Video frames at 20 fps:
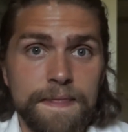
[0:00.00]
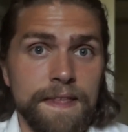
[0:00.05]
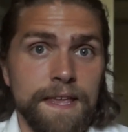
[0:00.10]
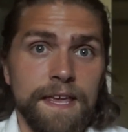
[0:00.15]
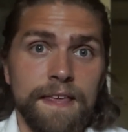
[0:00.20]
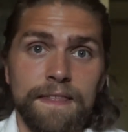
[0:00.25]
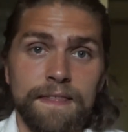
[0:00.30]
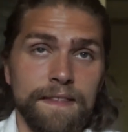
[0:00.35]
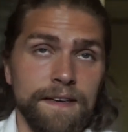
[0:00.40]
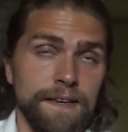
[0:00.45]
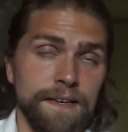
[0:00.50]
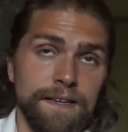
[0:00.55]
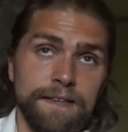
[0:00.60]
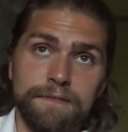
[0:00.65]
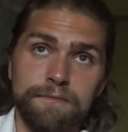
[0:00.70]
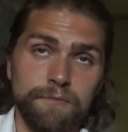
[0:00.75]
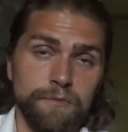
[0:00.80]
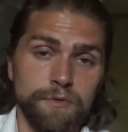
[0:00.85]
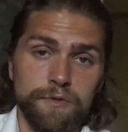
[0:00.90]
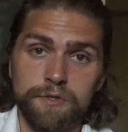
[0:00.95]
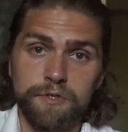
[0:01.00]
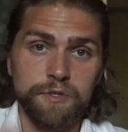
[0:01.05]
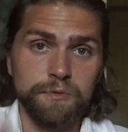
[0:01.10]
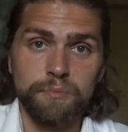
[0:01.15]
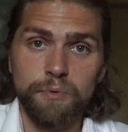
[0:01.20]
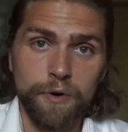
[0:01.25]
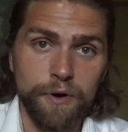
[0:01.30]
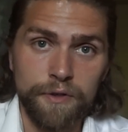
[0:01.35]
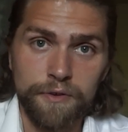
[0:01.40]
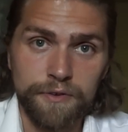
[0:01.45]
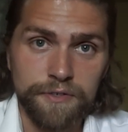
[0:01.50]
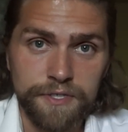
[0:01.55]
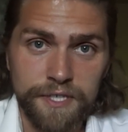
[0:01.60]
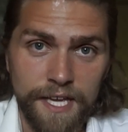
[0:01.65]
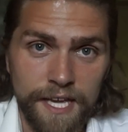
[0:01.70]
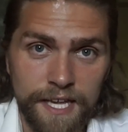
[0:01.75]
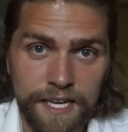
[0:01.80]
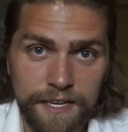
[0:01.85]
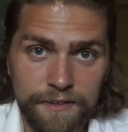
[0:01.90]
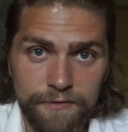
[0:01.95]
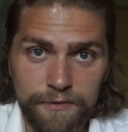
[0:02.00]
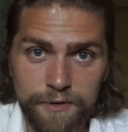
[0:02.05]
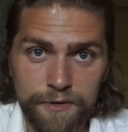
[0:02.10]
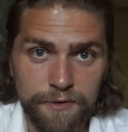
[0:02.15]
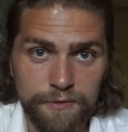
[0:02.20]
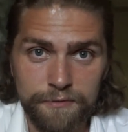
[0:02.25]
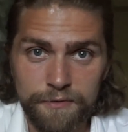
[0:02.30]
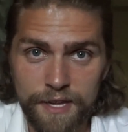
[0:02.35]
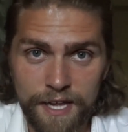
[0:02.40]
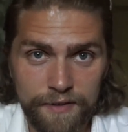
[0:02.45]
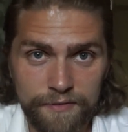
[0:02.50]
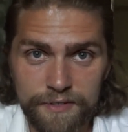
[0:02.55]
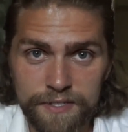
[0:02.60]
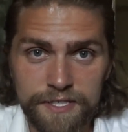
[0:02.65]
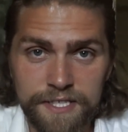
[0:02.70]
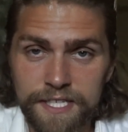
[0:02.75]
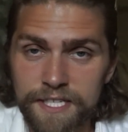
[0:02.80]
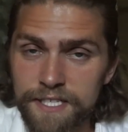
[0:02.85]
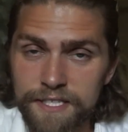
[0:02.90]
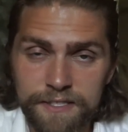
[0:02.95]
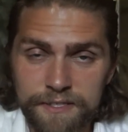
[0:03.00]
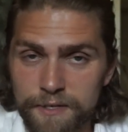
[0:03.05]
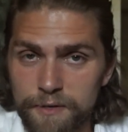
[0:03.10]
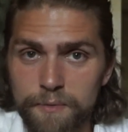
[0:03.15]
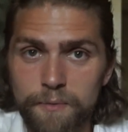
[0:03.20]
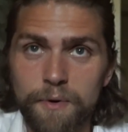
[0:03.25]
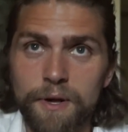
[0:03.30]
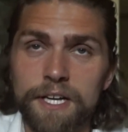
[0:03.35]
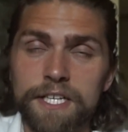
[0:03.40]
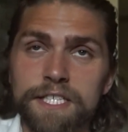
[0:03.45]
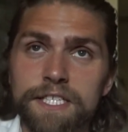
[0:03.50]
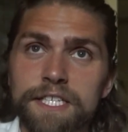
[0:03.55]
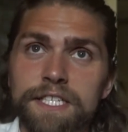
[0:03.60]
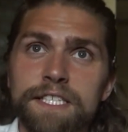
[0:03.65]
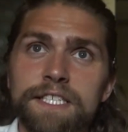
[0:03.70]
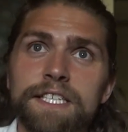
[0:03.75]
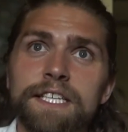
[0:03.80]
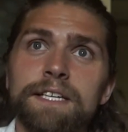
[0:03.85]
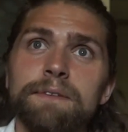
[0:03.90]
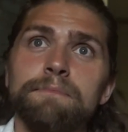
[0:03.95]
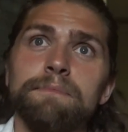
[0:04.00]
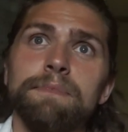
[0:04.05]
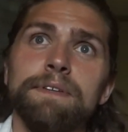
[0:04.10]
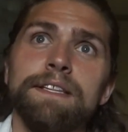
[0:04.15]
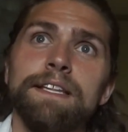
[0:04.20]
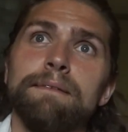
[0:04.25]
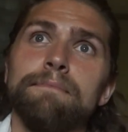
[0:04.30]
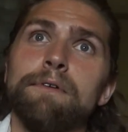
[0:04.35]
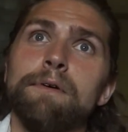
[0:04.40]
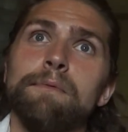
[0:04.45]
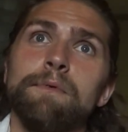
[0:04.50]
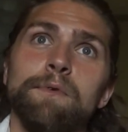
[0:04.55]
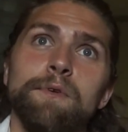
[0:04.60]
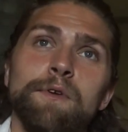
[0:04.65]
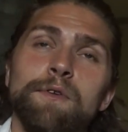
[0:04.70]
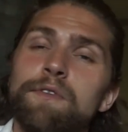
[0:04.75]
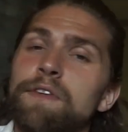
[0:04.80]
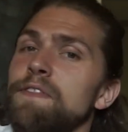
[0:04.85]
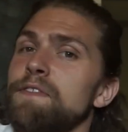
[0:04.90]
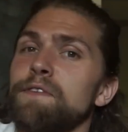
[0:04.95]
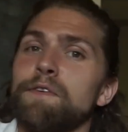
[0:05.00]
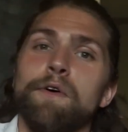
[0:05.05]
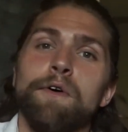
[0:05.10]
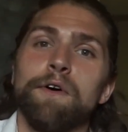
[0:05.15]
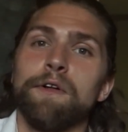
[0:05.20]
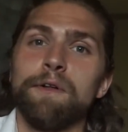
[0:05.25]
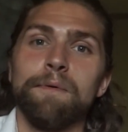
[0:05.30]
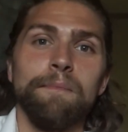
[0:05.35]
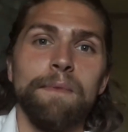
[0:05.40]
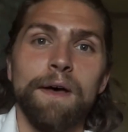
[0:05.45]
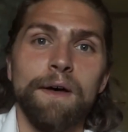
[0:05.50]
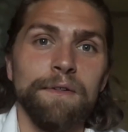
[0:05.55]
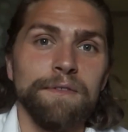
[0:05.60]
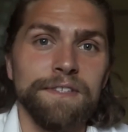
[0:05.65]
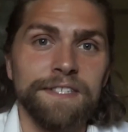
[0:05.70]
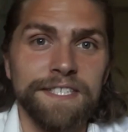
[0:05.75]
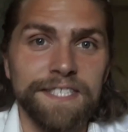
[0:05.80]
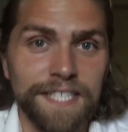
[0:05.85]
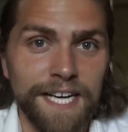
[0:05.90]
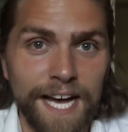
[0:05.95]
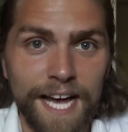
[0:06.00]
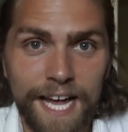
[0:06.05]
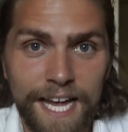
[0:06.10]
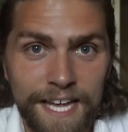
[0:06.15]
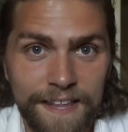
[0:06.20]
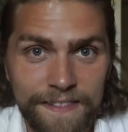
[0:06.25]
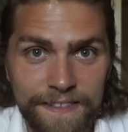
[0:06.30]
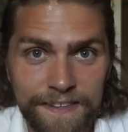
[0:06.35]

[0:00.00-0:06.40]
in the spoilers again, if you haven't seen it, don't watch this scene, but that moment where you think they're all going to melt and die at